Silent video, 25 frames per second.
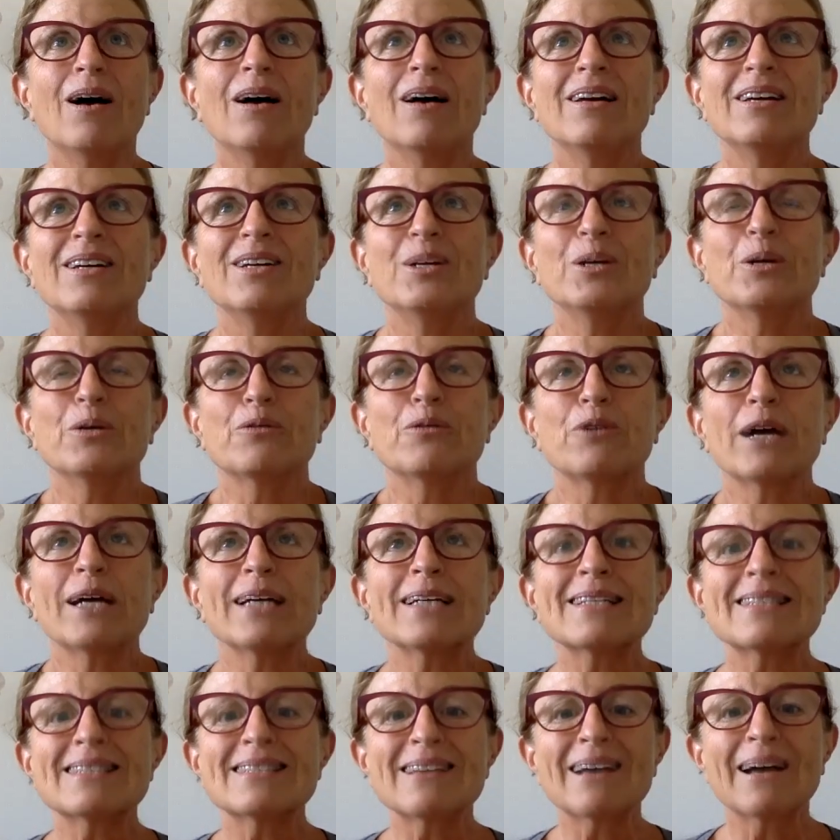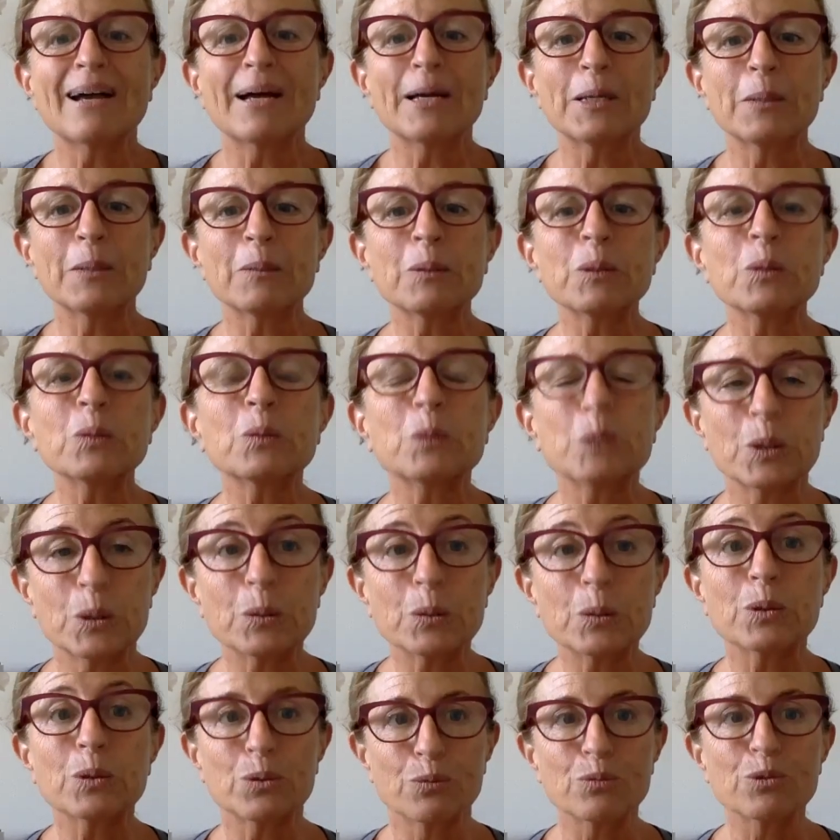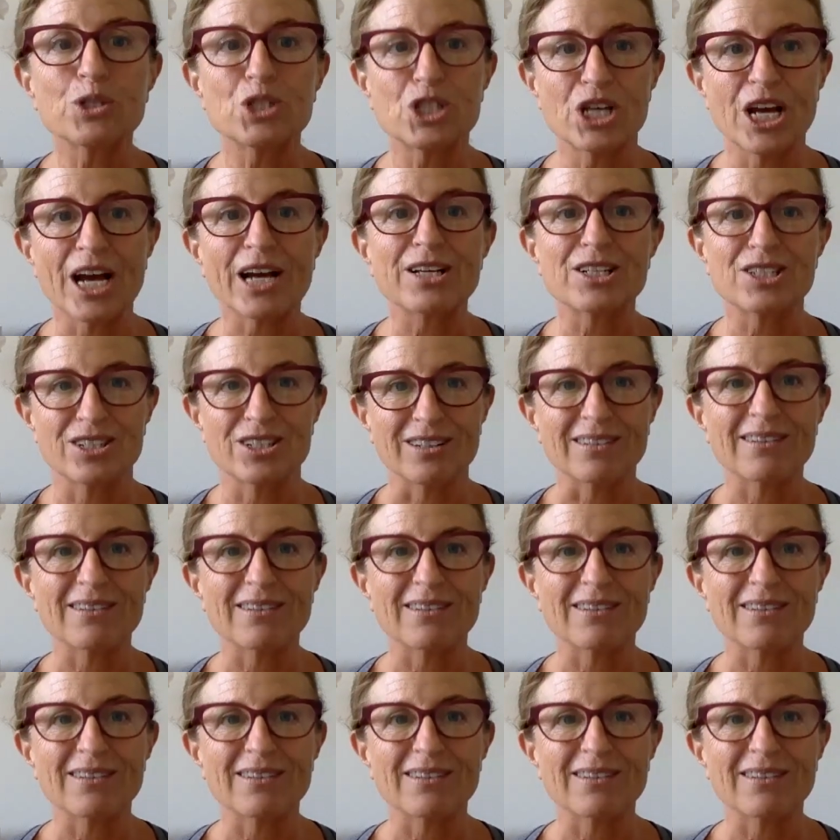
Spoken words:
if I decide I'm going to work with rejection,